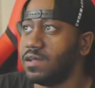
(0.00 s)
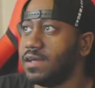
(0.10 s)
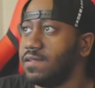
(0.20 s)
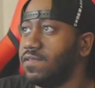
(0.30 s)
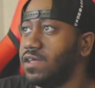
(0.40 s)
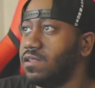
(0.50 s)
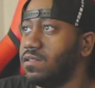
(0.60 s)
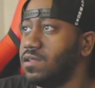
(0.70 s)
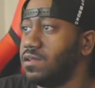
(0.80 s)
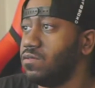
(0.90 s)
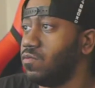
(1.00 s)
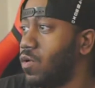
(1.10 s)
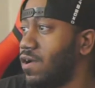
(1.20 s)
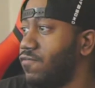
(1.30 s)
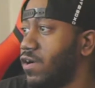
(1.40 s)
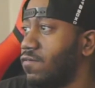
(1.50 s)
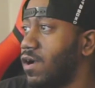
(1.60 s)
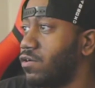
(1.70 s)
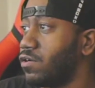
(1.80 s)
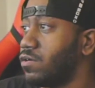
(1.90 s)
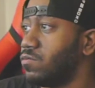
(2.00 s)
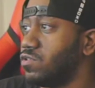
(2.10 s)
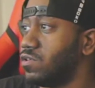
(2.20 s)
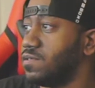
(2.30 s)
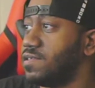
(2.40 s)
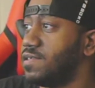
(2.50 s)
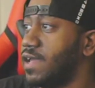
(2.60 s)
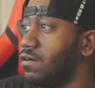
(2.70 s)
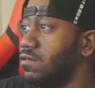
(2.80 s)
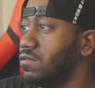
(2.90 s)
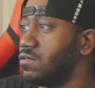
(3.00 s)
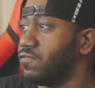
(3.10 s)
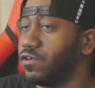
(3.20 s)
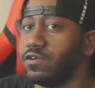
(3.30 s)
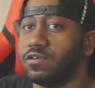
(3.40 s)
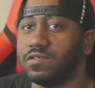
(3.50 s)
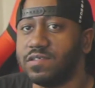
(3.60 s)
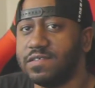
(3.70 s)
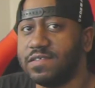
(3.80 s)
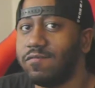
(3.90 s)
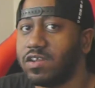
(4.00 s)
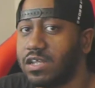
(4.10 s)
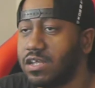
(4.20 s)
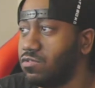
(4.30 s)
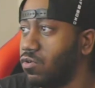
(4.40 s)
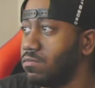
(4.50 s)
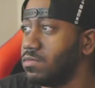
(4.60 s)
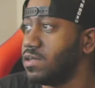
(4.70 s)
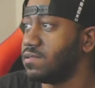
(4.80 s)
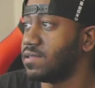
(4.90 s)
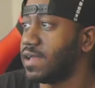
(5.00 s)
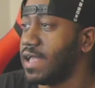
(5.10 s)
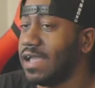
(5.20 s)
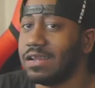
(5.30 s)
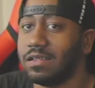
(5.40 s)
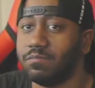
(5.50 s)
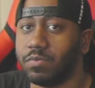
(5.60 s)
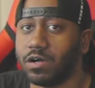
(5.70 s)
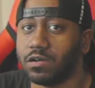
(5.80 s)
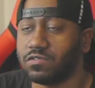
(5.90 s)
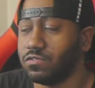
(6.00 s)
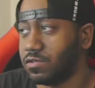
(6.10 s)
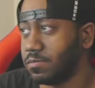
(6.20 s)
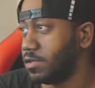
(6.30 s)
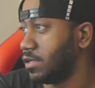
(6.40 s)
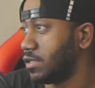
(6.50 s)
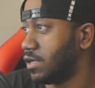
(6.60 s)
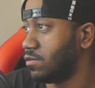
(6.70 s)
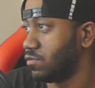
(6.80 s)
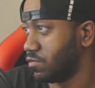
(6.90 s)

and then the Wi-Fi router was on sale for $70. Normally it's like $80 or something like that.